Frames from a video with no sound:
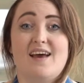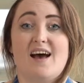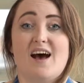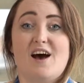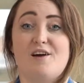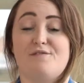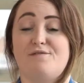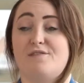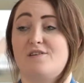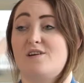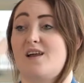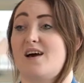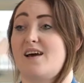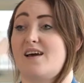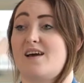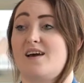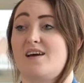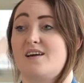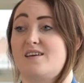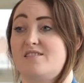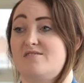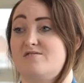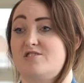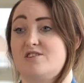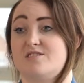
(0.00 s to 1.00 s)
I feel like I
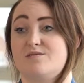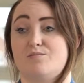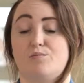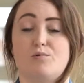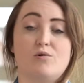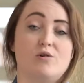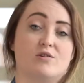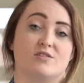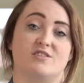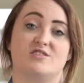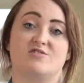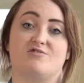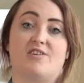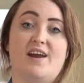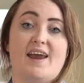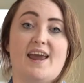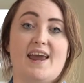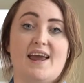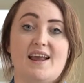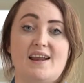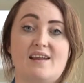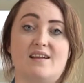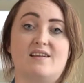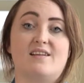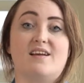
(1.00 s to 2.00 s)
can just walk straight
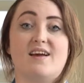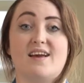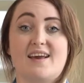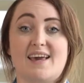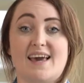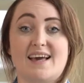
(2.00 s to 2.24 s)
in and